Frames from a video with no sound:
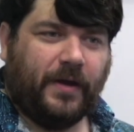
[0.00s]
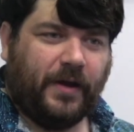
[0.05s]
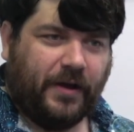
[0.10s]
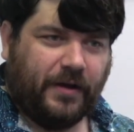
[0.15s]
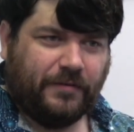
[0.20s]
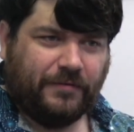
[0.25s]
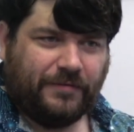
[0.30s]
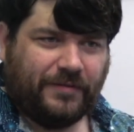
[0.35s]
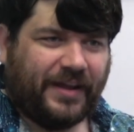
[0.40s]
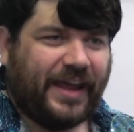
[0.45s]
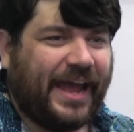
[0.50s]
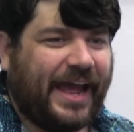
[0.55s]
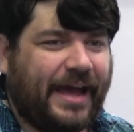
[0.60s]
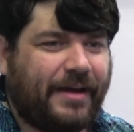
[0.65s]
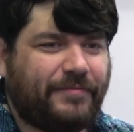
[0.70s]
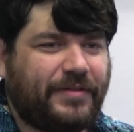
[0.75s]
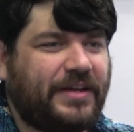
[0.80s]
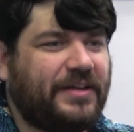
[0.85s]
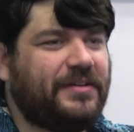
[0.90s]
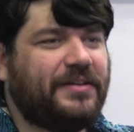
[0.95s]
of
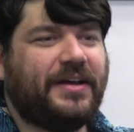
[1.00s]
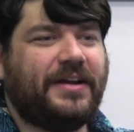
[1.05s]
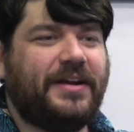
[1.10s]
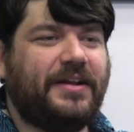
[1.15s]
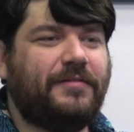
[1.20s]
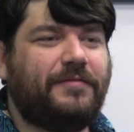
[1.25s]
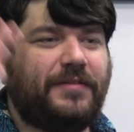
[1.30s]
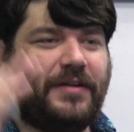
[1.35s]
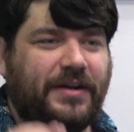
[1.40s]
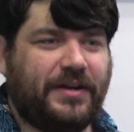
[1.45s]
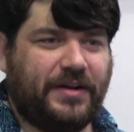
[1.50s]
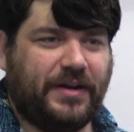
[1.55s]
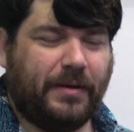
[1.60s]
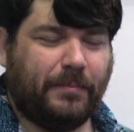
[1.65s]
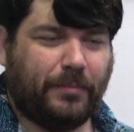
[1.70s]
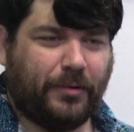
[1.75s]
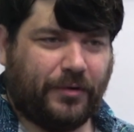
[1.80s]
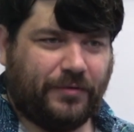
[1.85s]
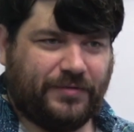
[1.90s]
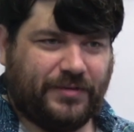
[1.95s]
having an infinite
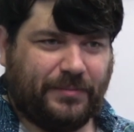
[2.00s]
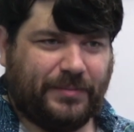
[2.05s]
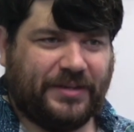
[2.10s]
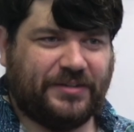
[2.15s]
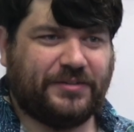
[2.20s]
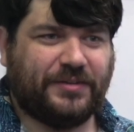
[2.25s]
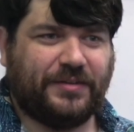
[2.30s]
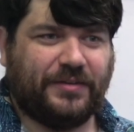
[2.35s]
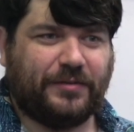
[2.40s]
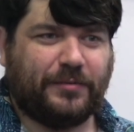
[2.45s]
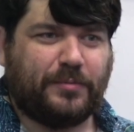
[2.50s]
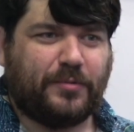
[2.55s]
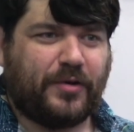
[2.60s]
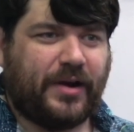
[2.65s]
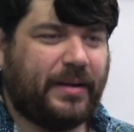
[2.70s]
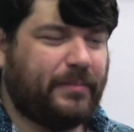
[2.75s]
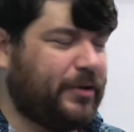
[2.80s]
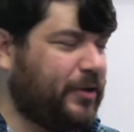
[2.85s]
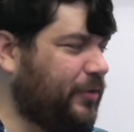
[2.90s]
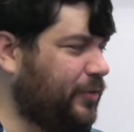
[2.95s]
number of dimensionless
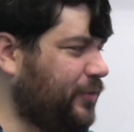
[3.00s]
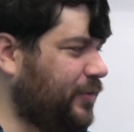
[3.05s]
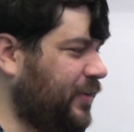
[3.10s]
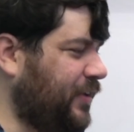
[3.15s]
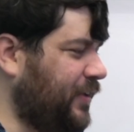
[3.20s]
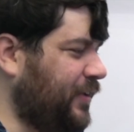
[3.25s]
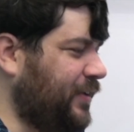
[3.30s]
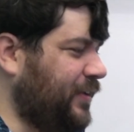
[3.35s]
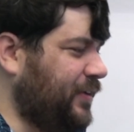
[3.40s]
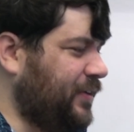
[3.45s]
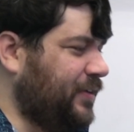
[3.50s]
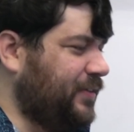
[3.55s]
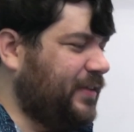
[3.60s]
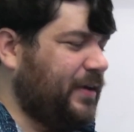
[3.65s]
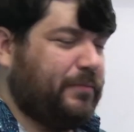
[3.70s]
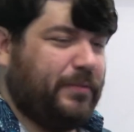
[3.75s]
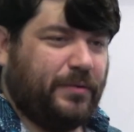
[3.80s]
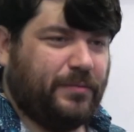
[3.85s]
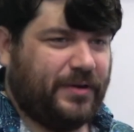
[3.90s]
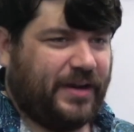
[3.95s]
parameters
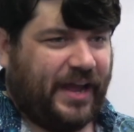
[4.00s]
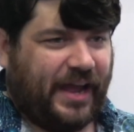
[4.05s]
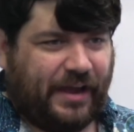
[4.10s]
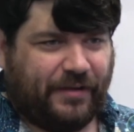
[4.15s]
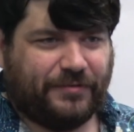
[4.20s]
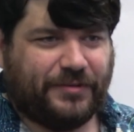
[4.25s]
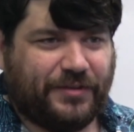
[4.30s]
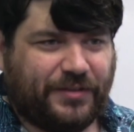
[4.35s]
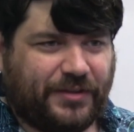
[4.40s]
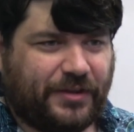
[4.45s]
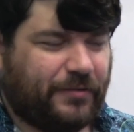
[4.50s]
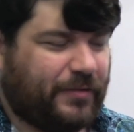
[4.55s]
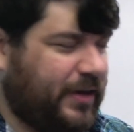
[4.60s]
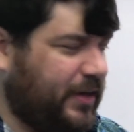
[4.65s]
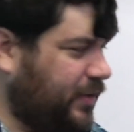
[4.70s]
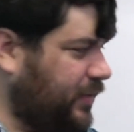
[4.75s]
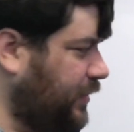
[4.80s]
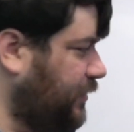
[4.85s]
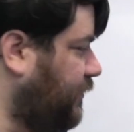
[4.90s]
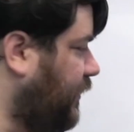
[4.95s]
that we would have to
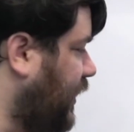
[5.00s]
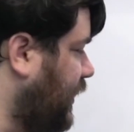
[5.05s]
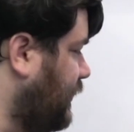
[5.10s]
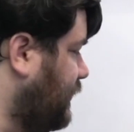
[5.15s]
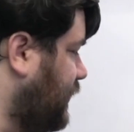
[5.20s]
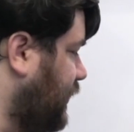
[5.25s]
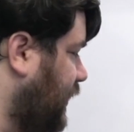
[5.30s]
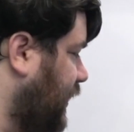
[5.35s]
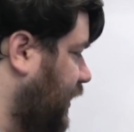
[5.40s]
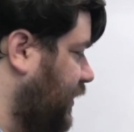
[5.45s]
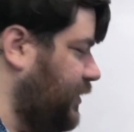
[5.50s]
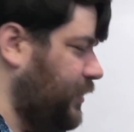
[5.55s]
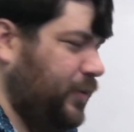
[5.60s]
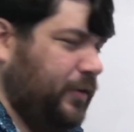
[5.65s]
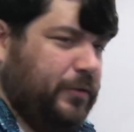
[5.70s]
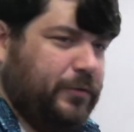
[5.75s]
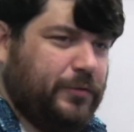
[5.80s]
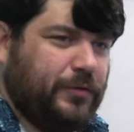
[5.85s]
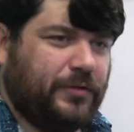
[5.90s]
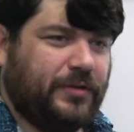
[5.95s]
theoretically find to get a
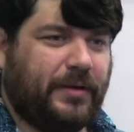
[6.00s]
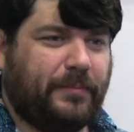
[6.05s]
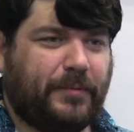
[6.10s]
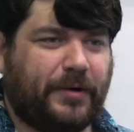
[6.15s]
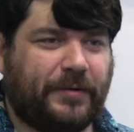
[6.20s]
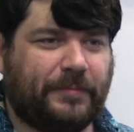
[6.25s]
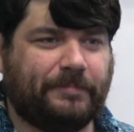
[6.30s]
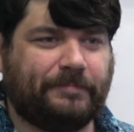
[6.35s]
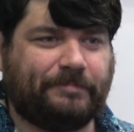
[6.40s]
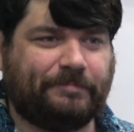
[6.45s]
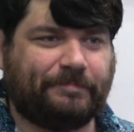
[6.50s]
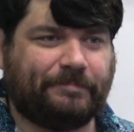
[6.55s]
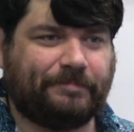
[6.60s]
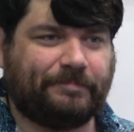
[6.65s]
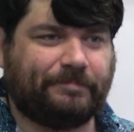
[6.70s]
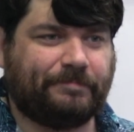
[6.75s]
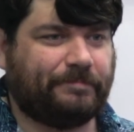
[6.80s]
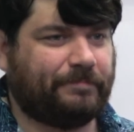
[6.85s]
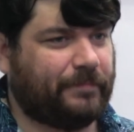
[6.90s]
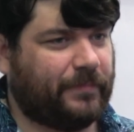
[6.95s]
Nusselt number.
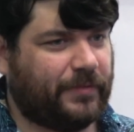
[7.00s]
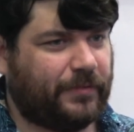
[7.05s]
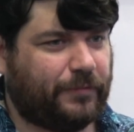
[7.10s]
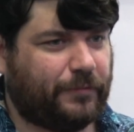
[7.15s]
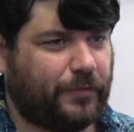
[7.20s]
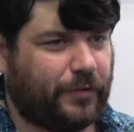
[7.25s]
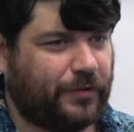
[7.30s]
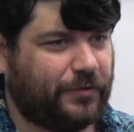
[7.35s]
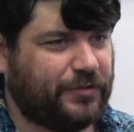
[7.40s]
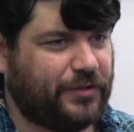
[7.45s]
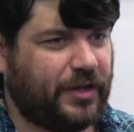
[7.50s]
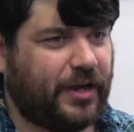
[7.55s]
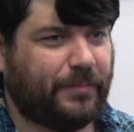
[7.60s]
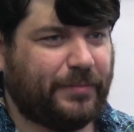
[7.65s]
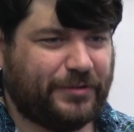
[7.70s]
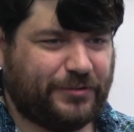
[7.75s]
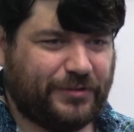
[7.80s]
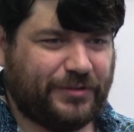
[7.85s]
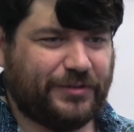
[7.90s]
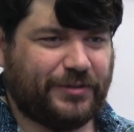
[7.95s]
For
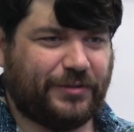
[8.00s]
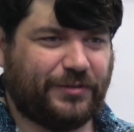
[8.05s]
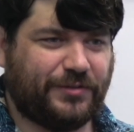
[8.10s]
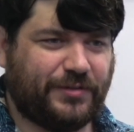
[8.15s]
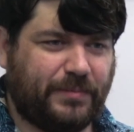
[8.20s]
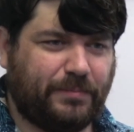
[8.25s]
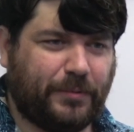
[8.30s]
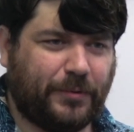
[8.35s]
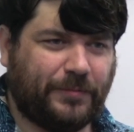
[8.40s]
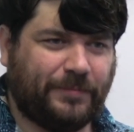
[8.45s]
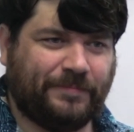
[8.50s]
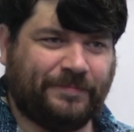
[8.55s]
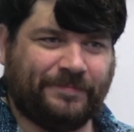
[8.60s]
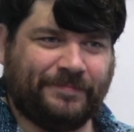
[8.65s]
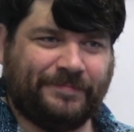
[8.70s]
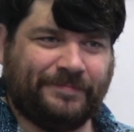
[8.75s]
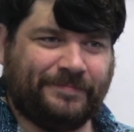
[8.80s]
geometries that are simple,